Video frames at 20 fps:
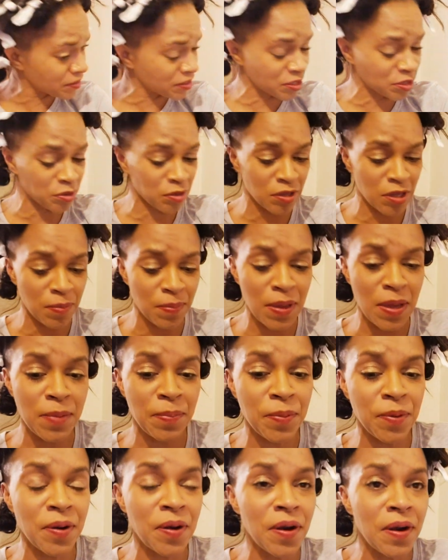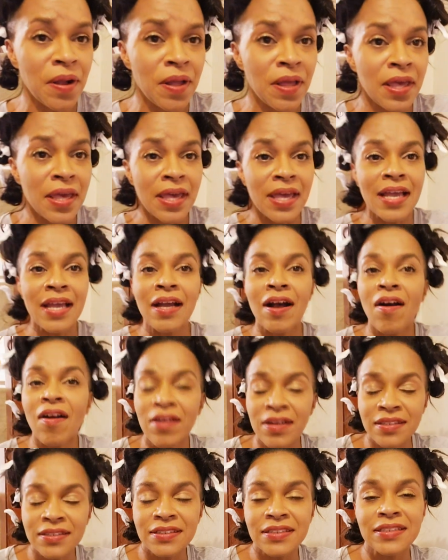the toilet paper it
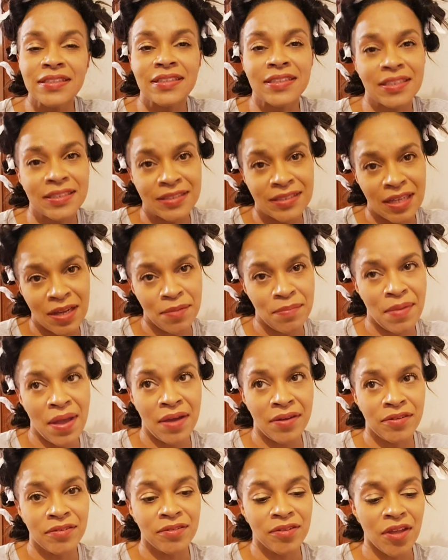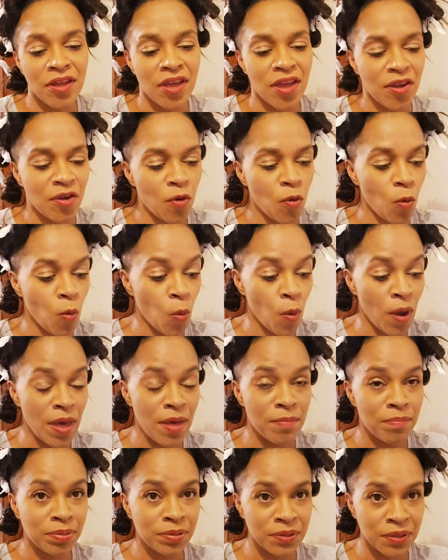honestly does not matter like
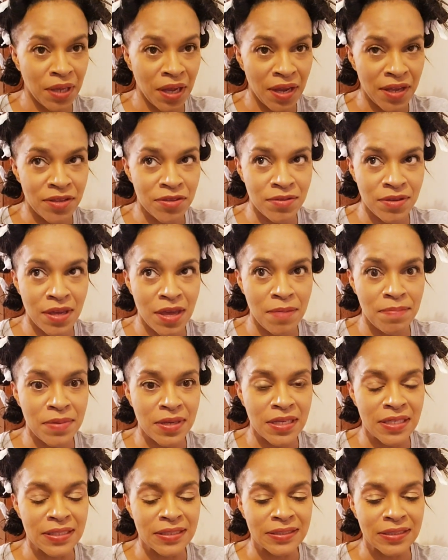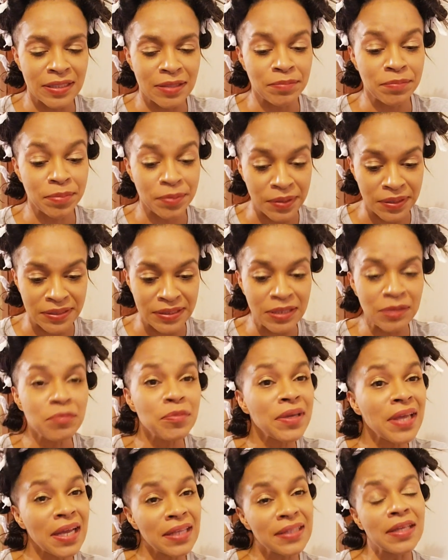what ply you get because in prison
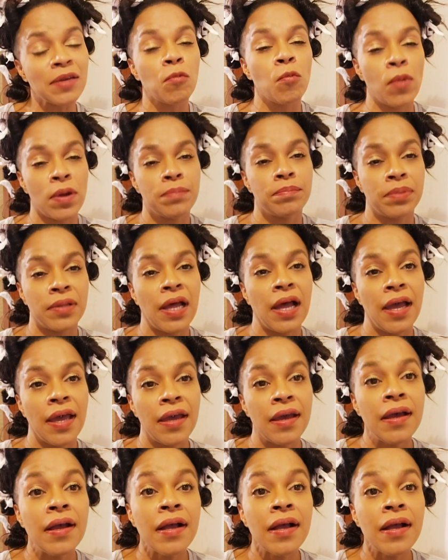we had like one ply.